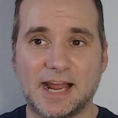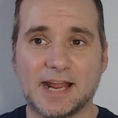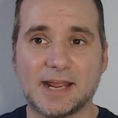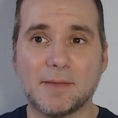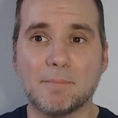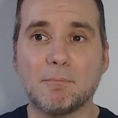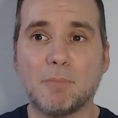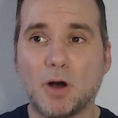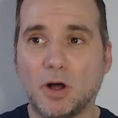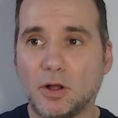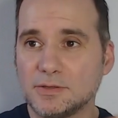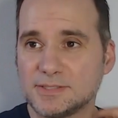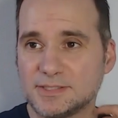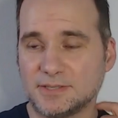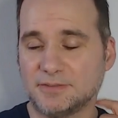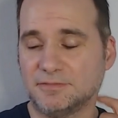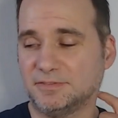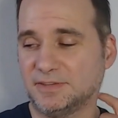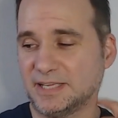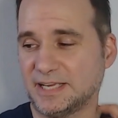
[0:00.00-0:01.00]
I
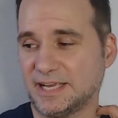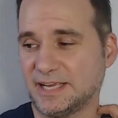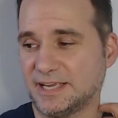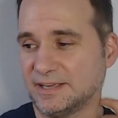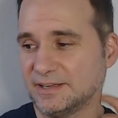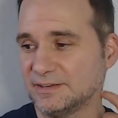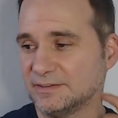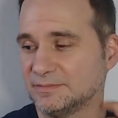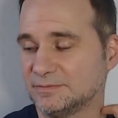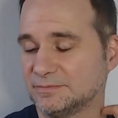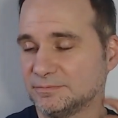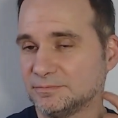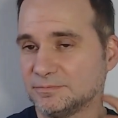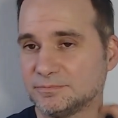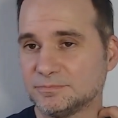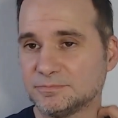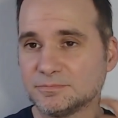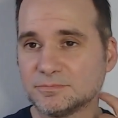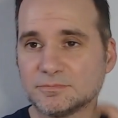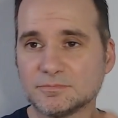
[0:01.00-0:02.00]
impulsively
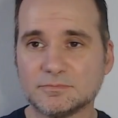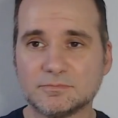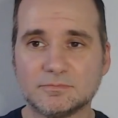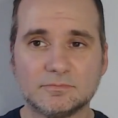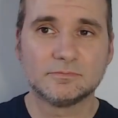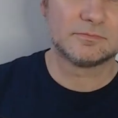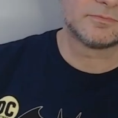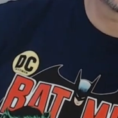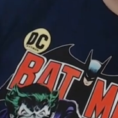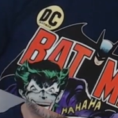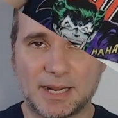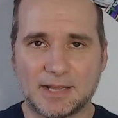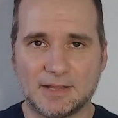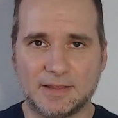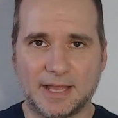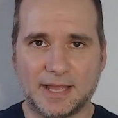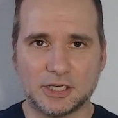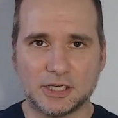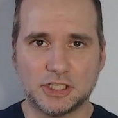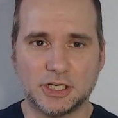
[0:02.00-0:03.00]
into my
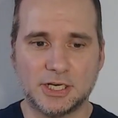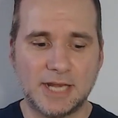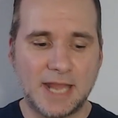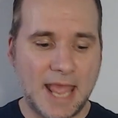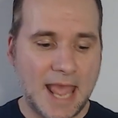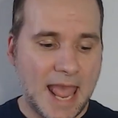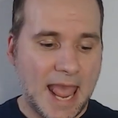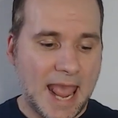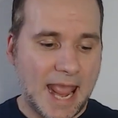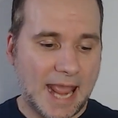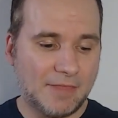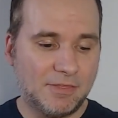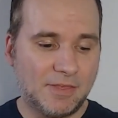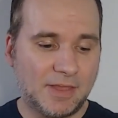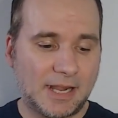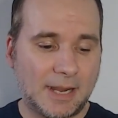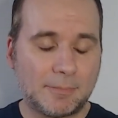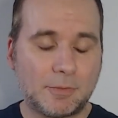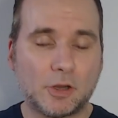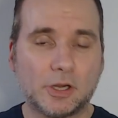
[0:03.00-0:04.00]
collection. And
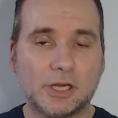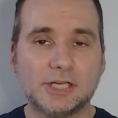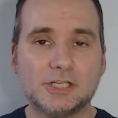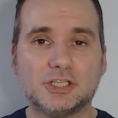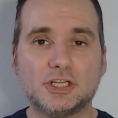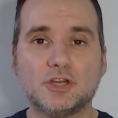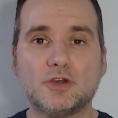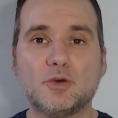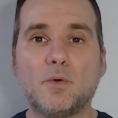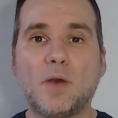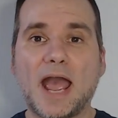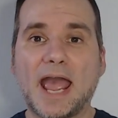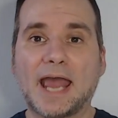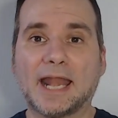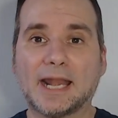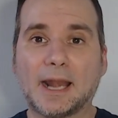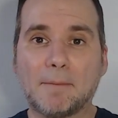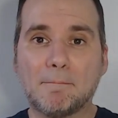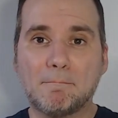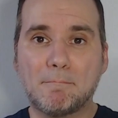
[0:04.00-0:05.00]
then I'm going to do
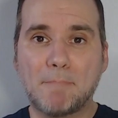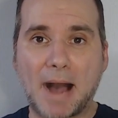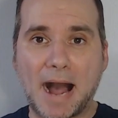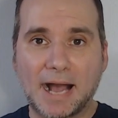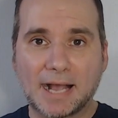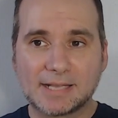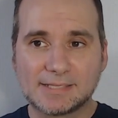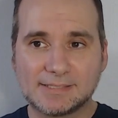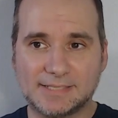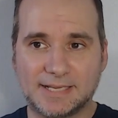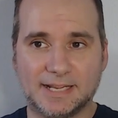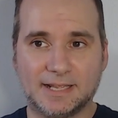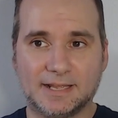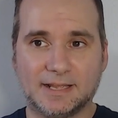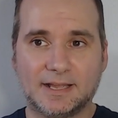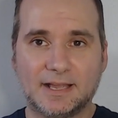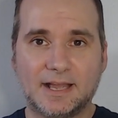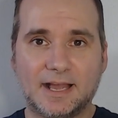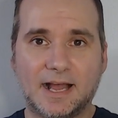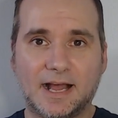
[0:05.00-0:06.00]
an unboxing
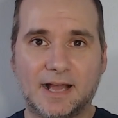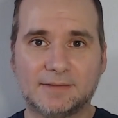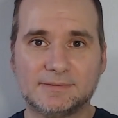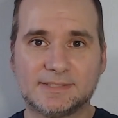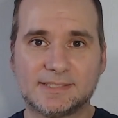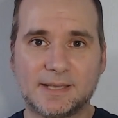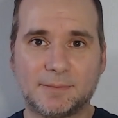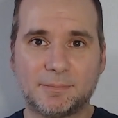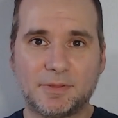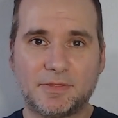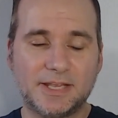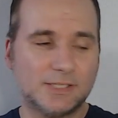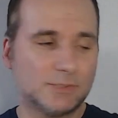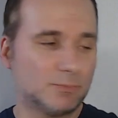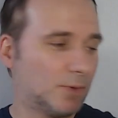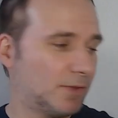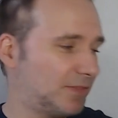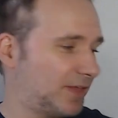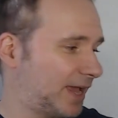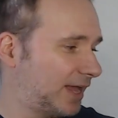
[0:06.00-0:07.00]
on some of
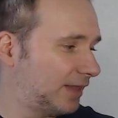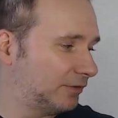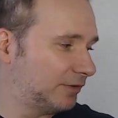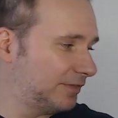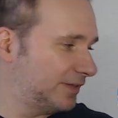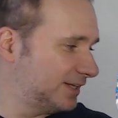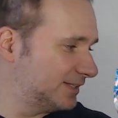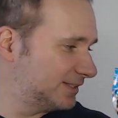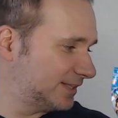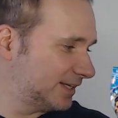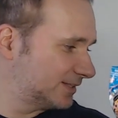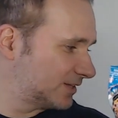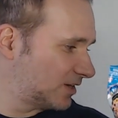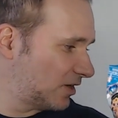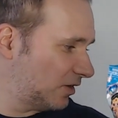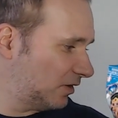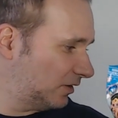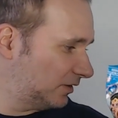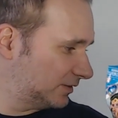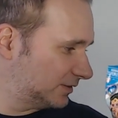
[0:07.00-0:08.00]
these. What the hell are these things
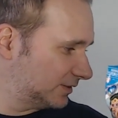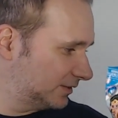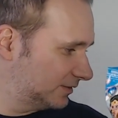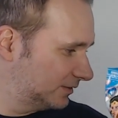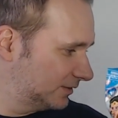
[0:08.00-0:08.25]
called?